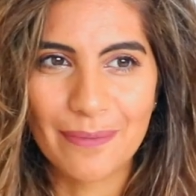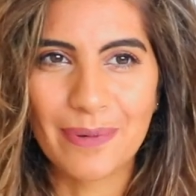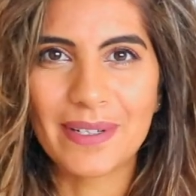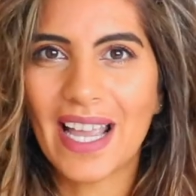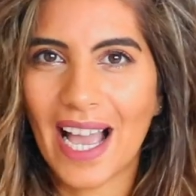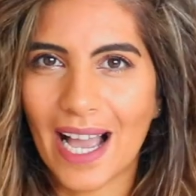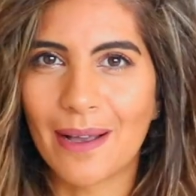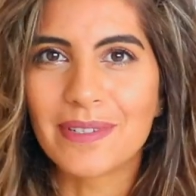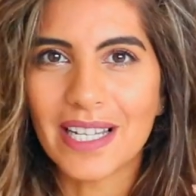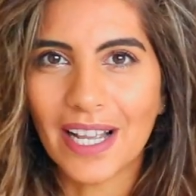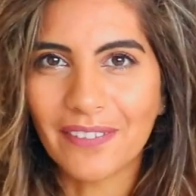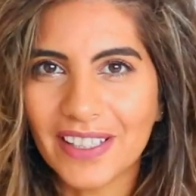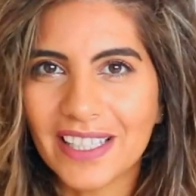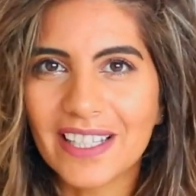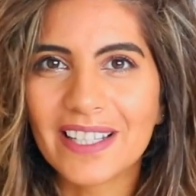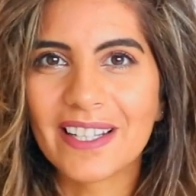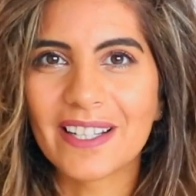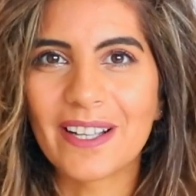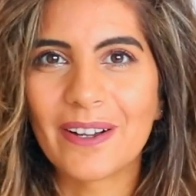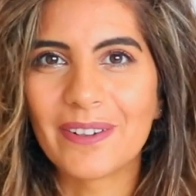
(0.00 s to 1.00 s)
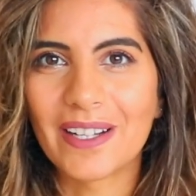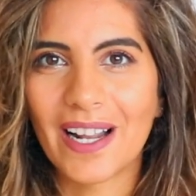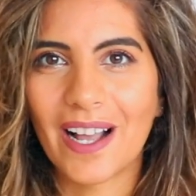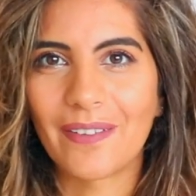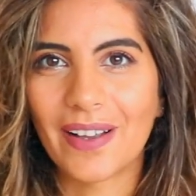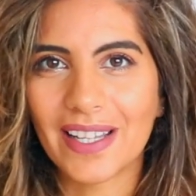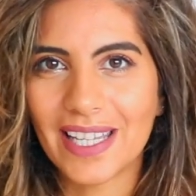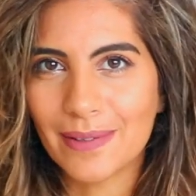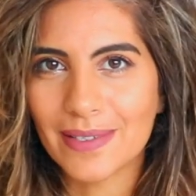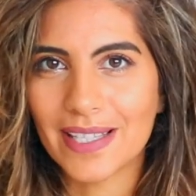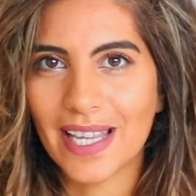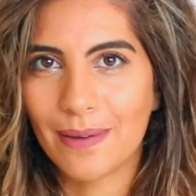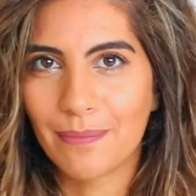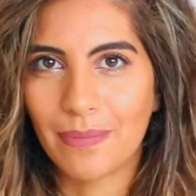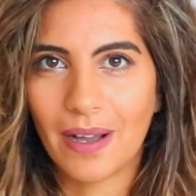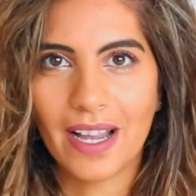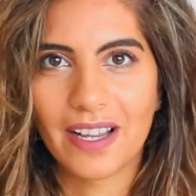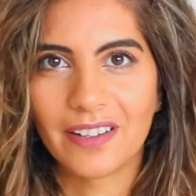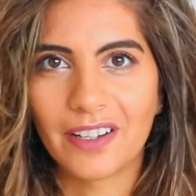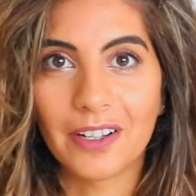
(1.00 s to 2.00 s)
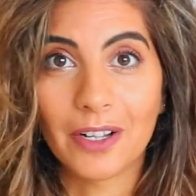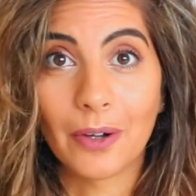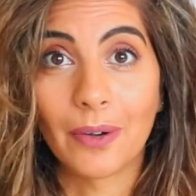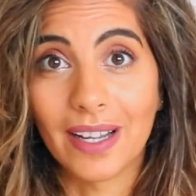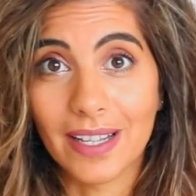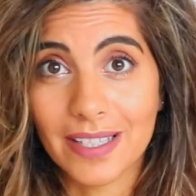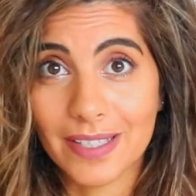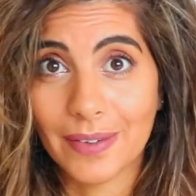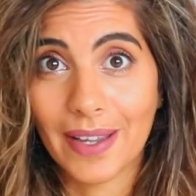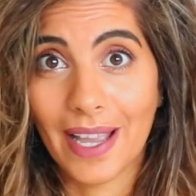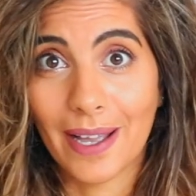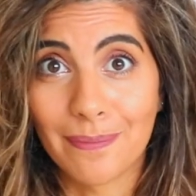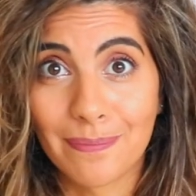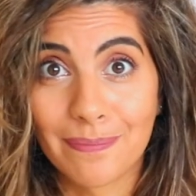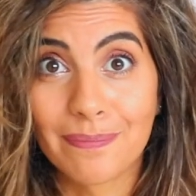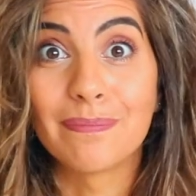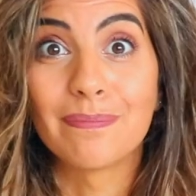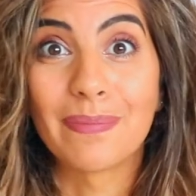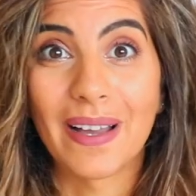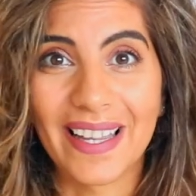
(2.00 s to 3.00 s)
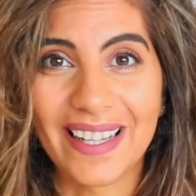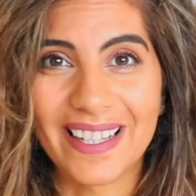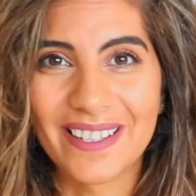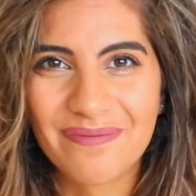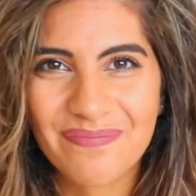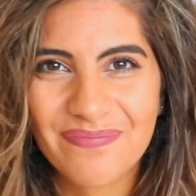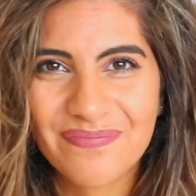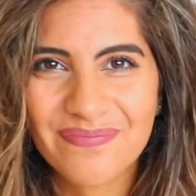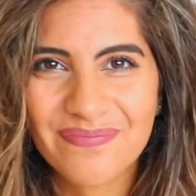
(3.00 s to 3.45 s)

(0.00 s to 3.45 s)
But yeah, I'm definitely going to go now. I keep saying bye, I'm not going, so yeah, bye.